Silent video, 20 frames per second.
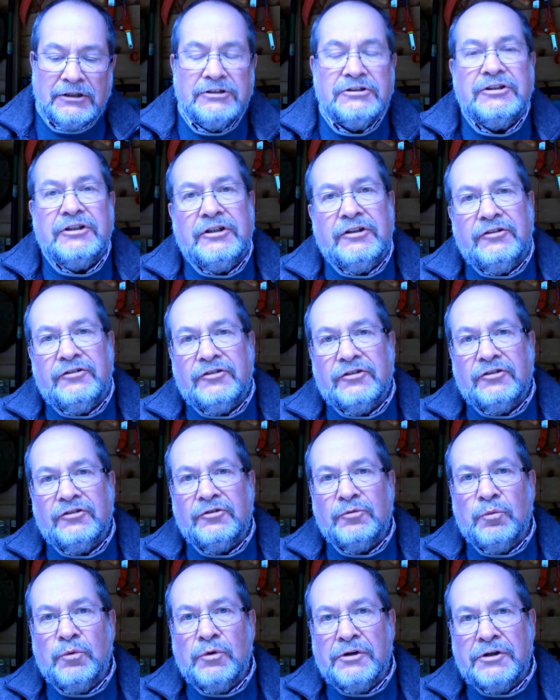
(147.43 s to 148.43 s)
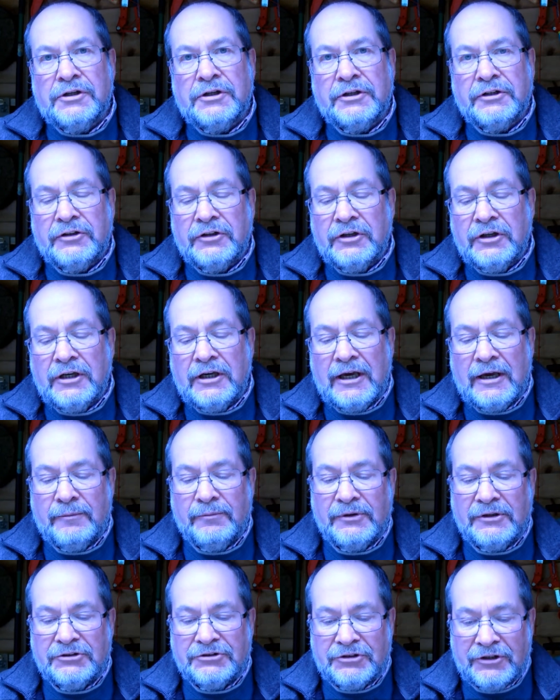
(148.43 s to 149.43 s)
Jesus' word can
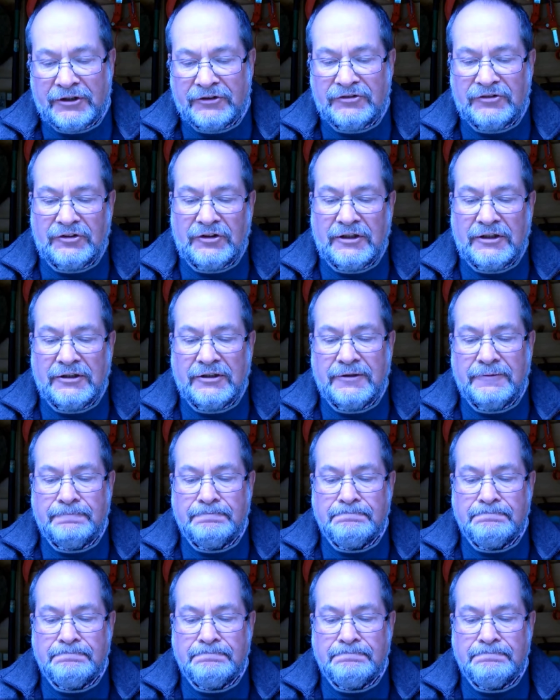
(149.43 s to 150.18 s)
be trusted.